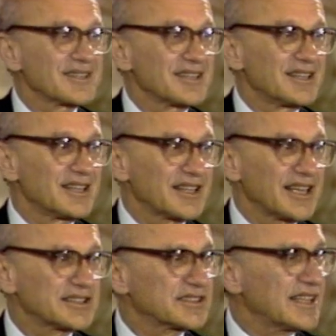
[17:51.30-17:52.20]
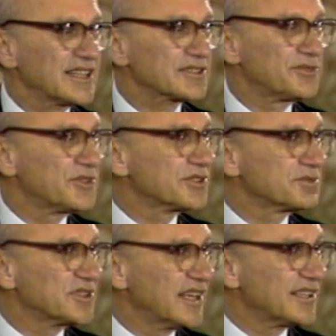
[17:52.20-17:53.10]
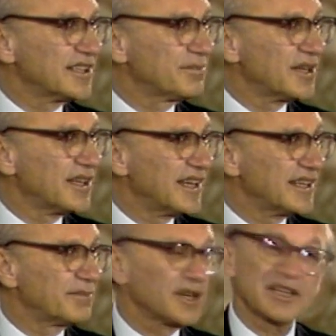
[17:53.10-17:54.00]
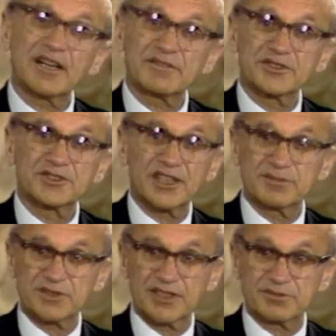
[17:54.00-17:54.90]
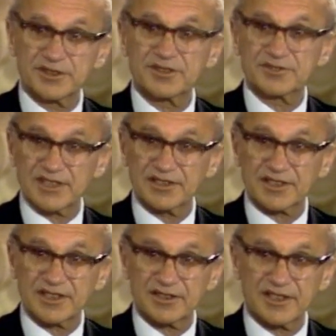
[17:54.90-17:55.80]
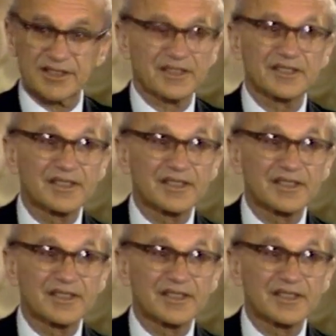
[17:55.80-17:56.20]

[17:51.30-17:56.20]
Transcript: Uh, that task force was headed by, headed by Governor James Edwards of South Carolina.